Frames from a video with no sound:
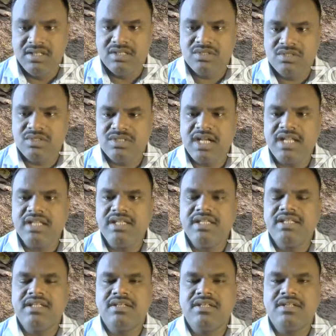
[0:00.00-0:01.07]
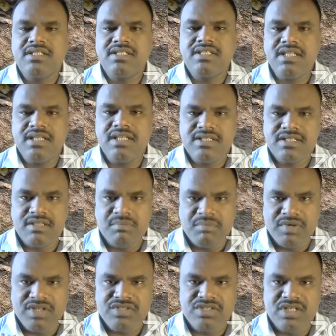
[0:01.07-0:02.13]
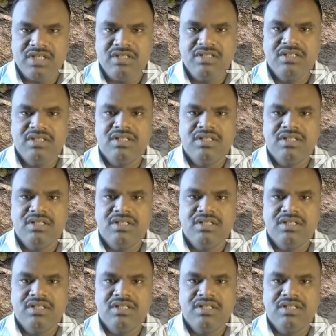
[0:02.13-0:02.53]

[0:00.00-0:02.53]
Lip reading: So sudden increasing in temperature,